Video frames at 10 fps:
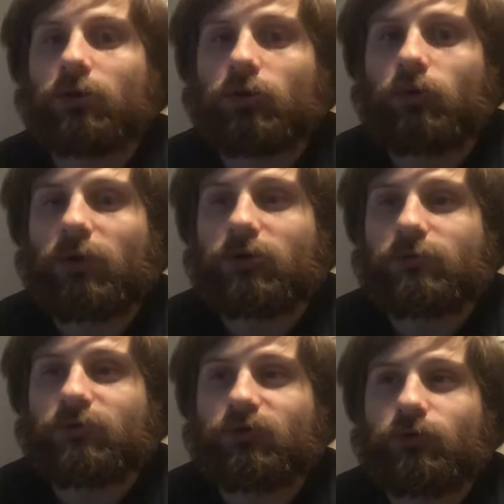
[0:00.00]
Hello,
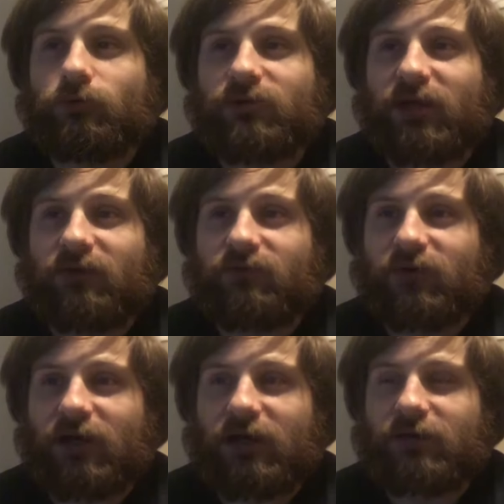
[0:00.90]
welcome to day
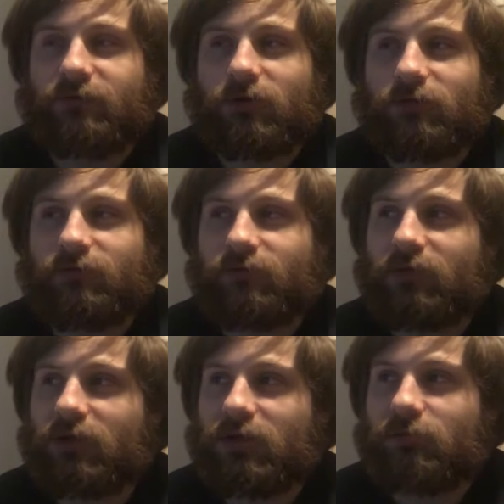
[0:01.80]
5 of
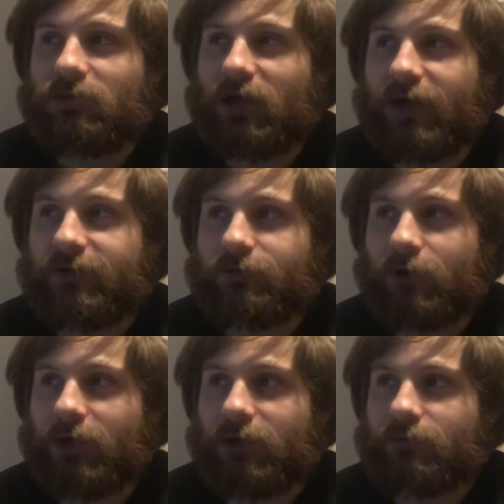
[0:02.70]
the Behind the
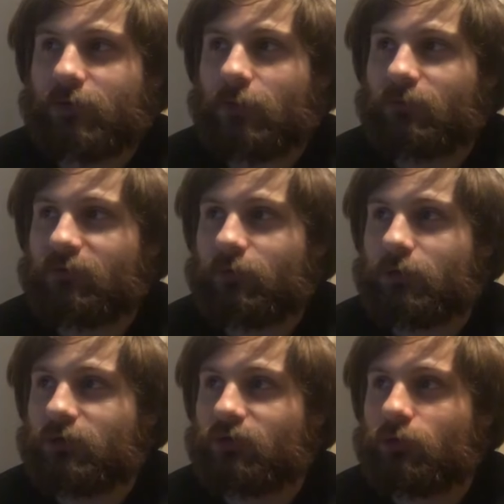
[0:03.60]
Writing Realms of
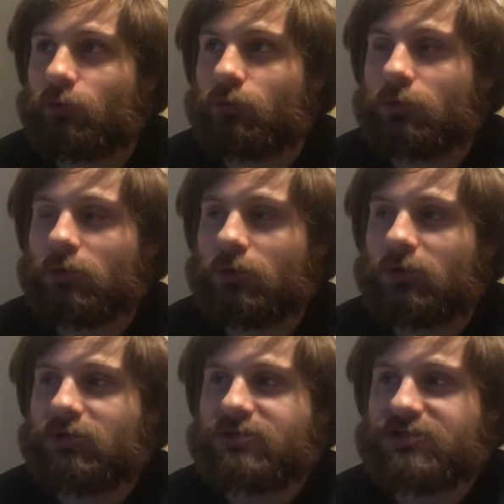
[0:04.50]
War 2
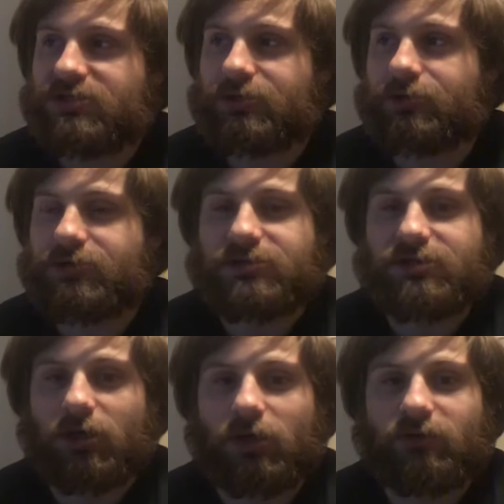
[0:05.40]
series.
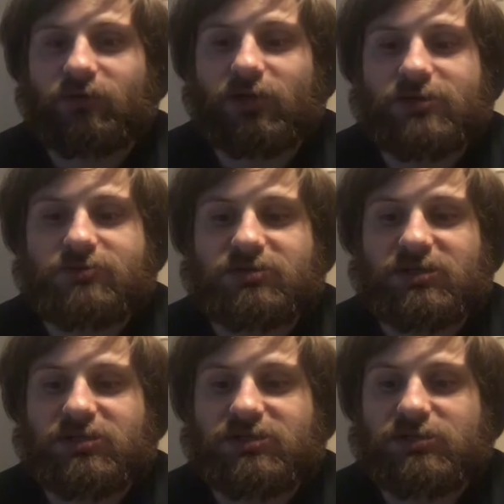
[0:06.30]
Today was
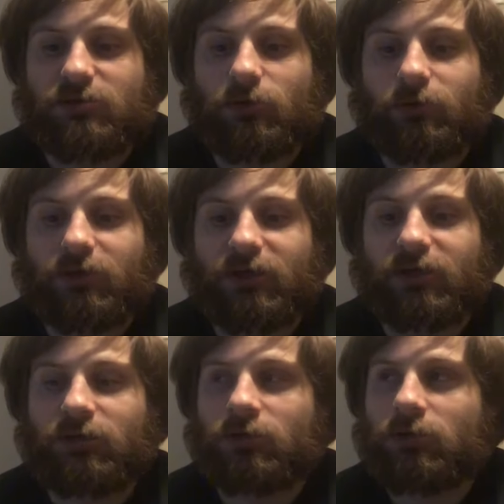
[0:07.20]
a slower
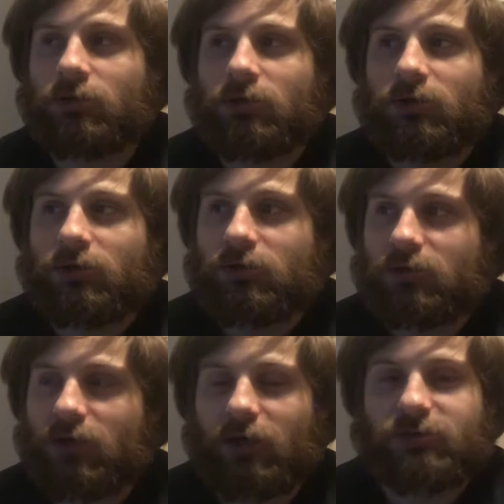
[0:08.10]
day.
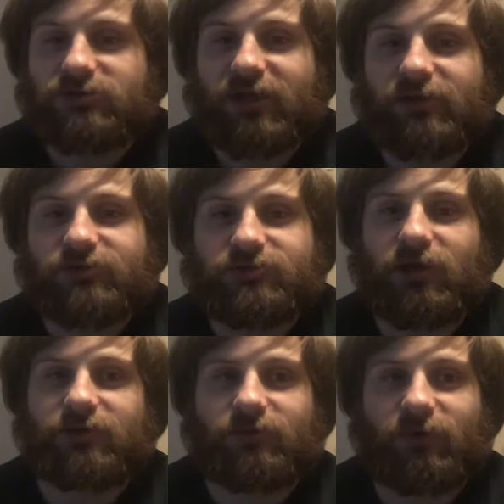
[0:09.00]
Kind of just got
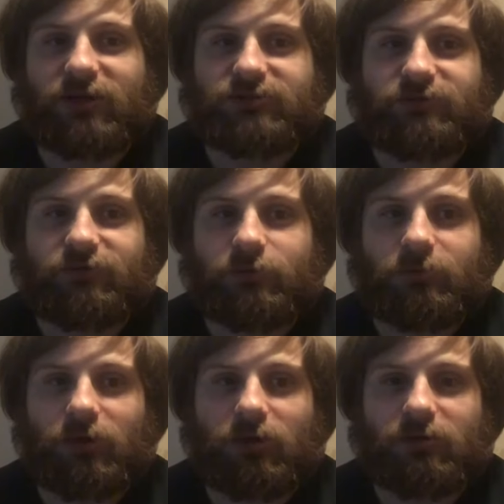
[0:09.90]
distracted watching
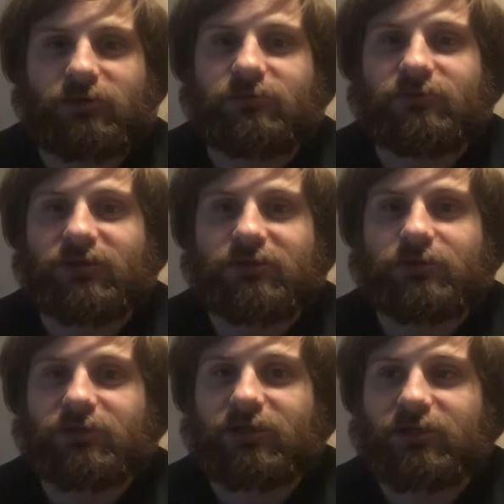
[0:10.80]
football and didn't
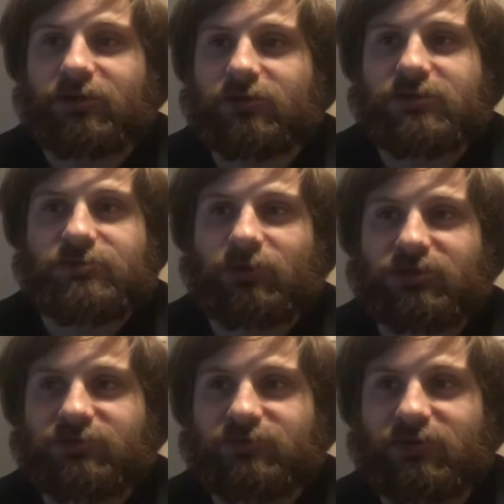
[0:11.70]
really get nearly as
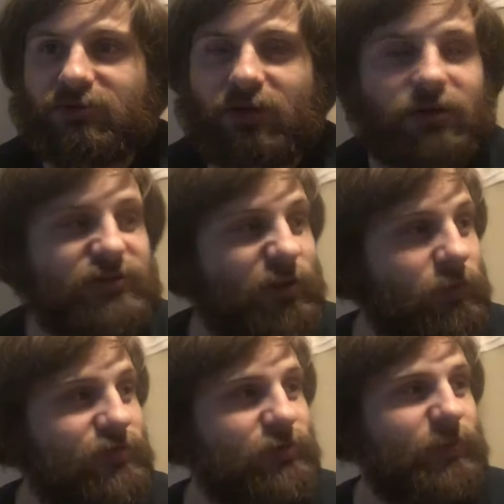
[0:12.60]
much done as I
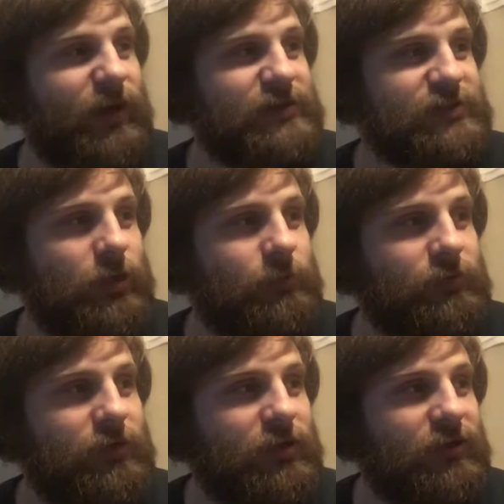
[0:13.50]
was the past couple
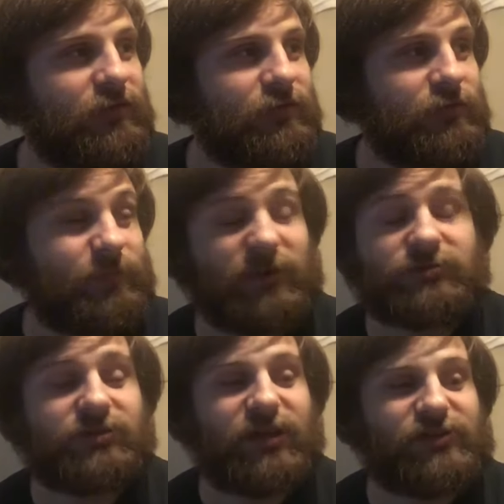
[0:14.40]
days,
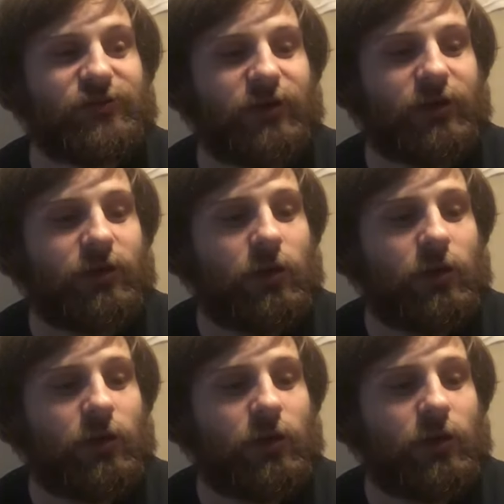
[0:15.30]
especially yesterday.